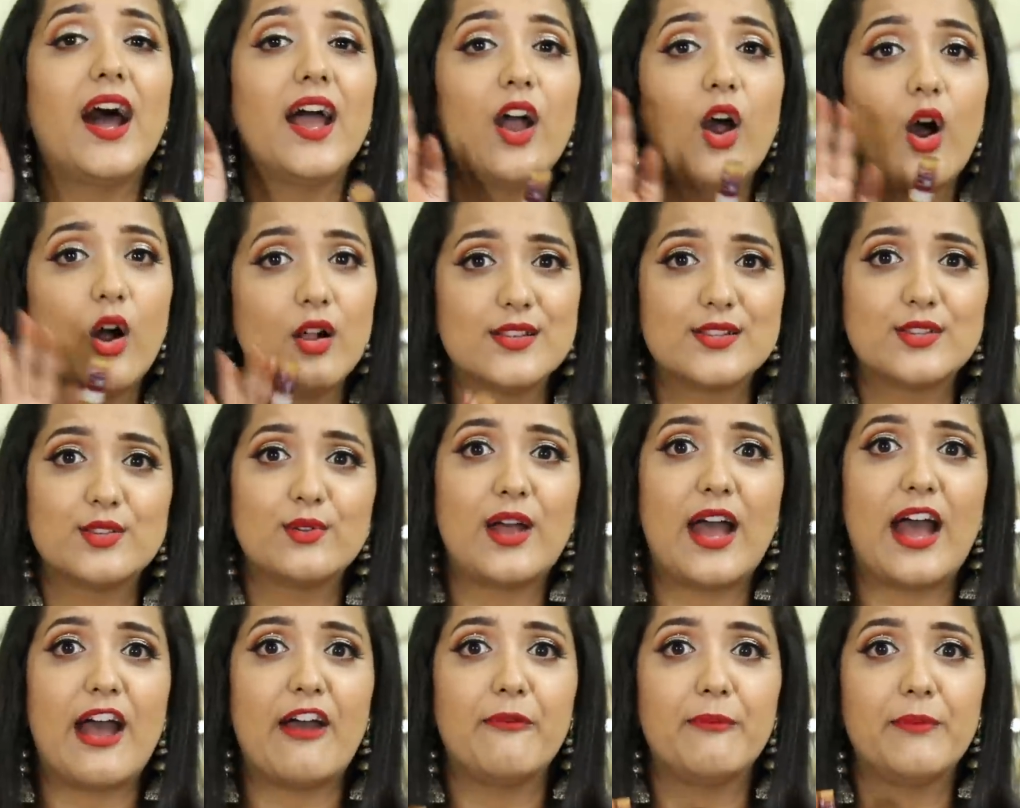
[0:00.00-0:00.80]
I also
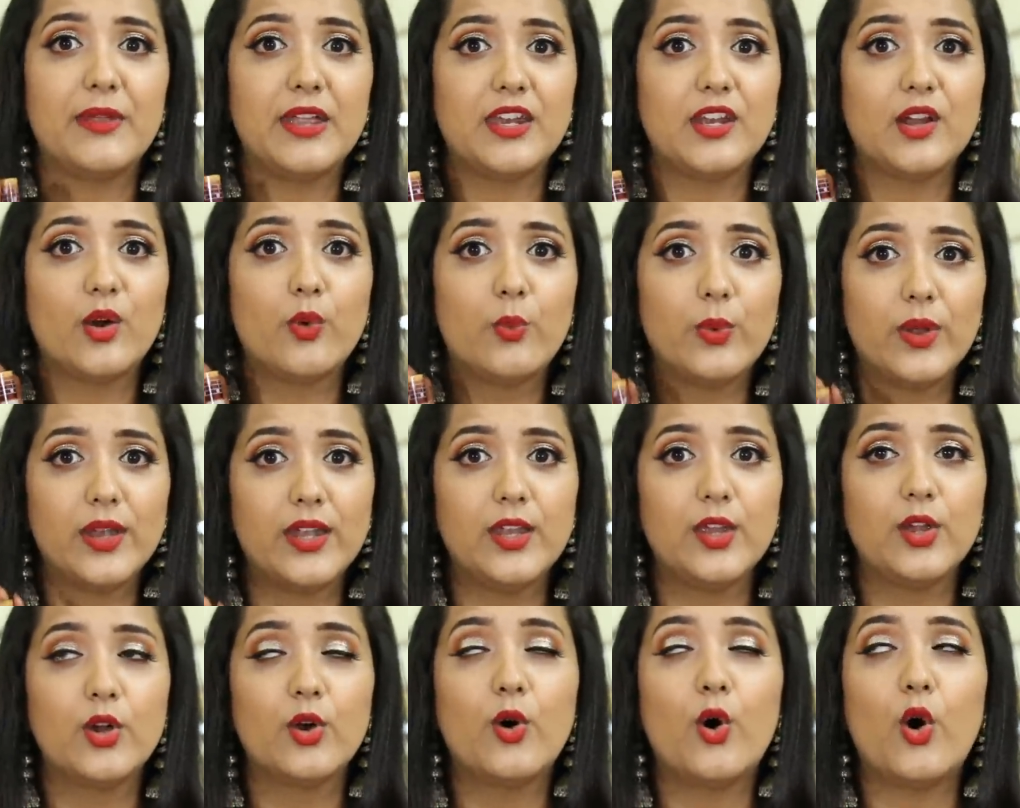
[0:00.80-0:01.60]
have made a
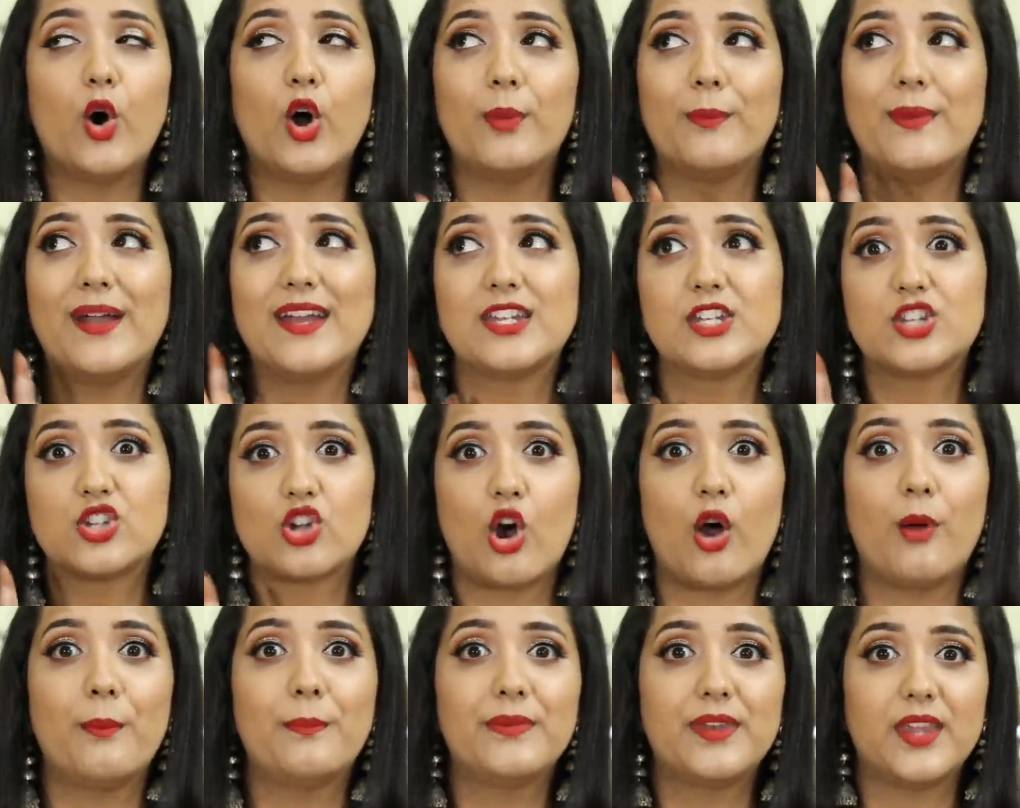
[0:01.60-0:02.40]
video on my
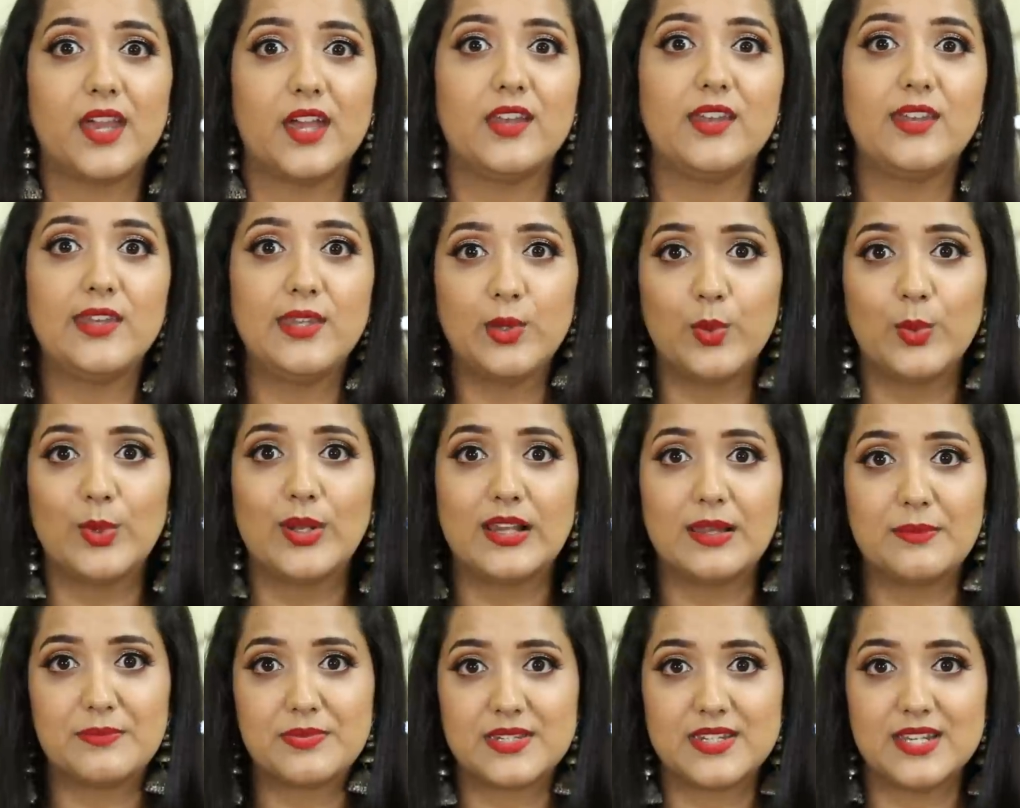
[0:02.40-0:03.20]
top 10 nude
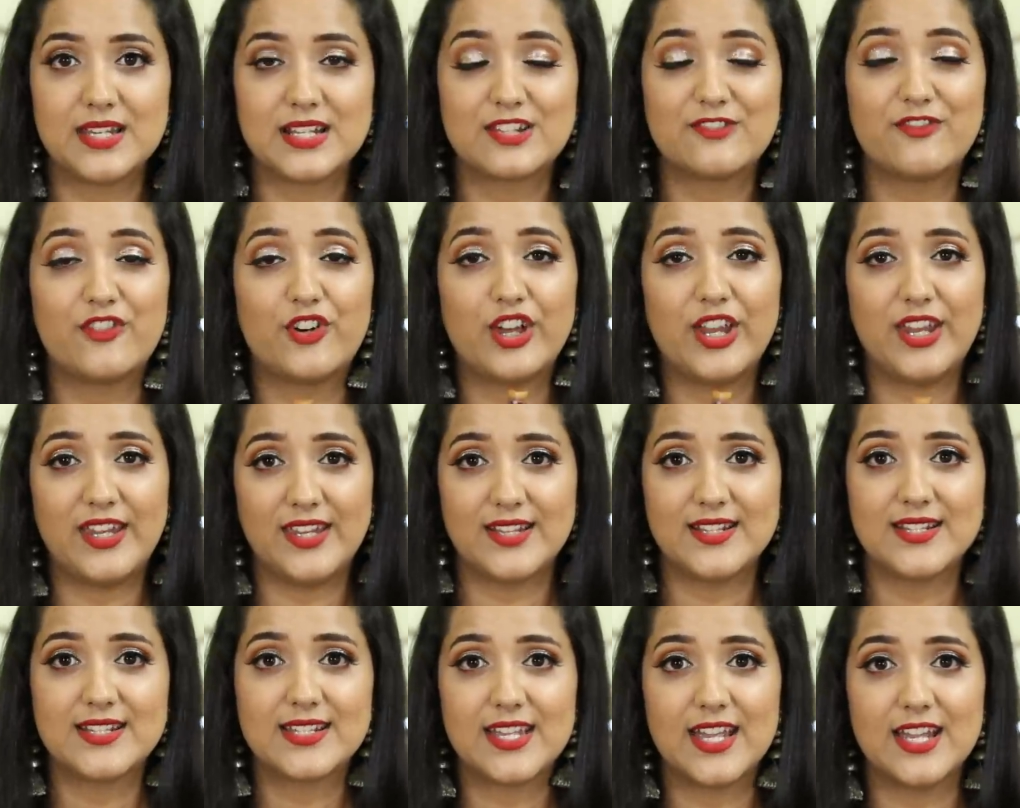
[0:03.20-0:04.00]
lipsticks for
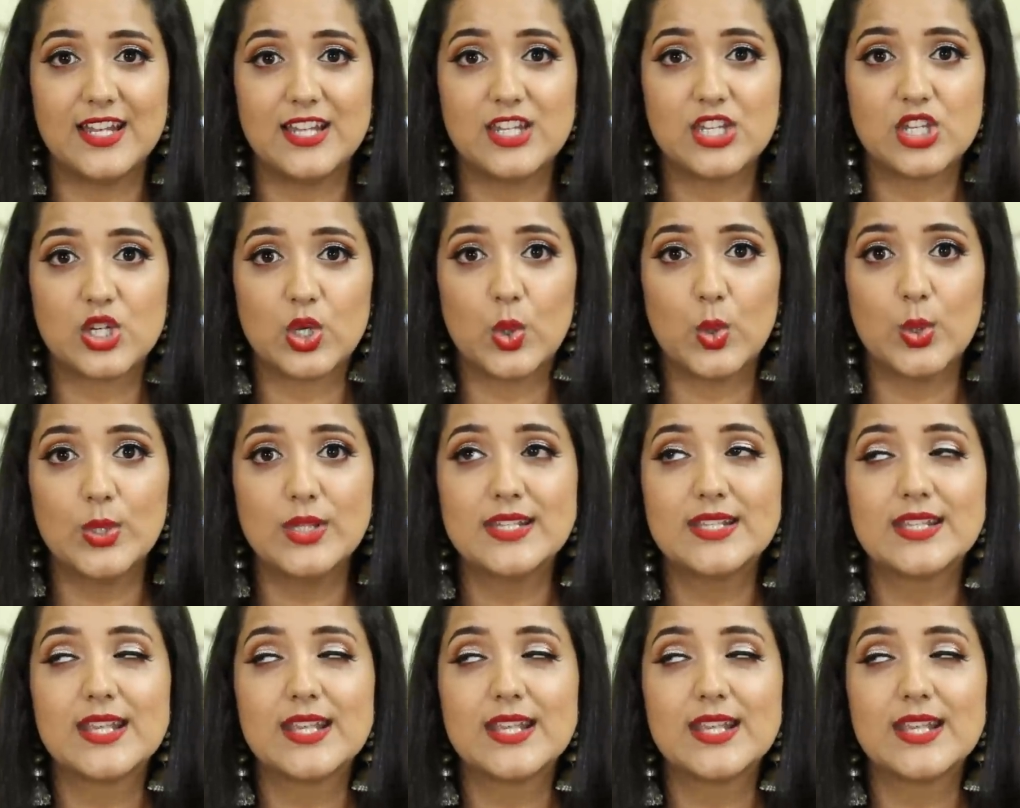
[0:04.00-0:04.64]
Indian skin tone.